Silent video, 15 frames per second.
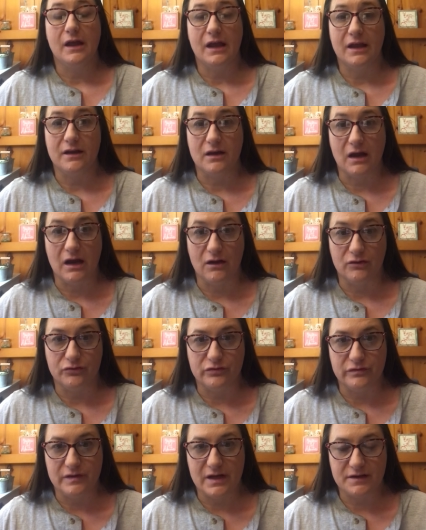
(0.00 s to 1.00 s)
and I'll
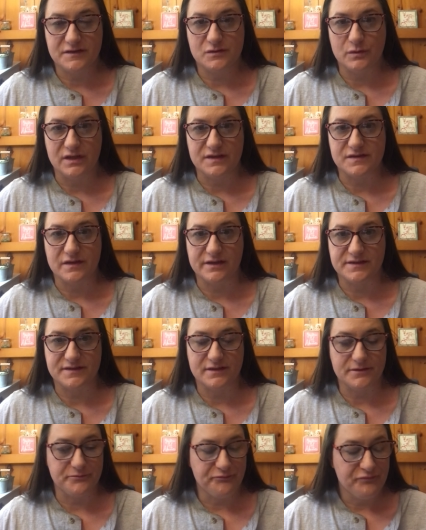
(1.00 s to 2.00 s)
do next week's
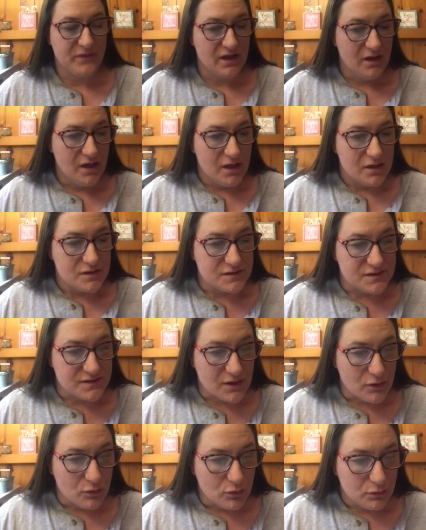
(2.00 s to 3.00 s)
lesson.
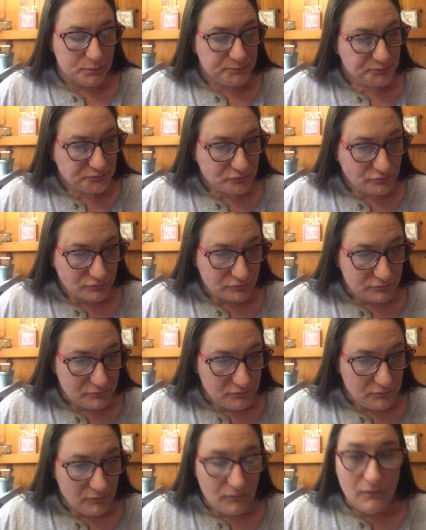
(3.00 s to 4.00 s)
So
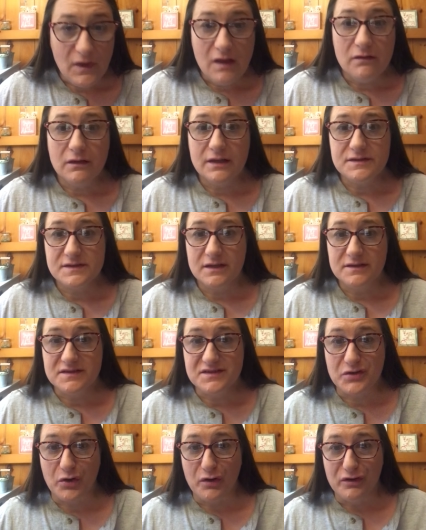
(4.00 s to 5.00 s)
let's get
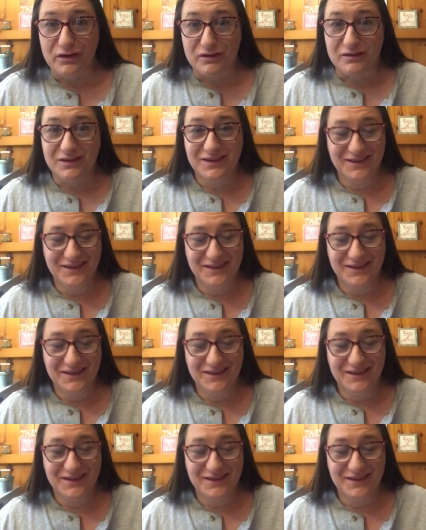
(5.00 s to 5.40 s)
started.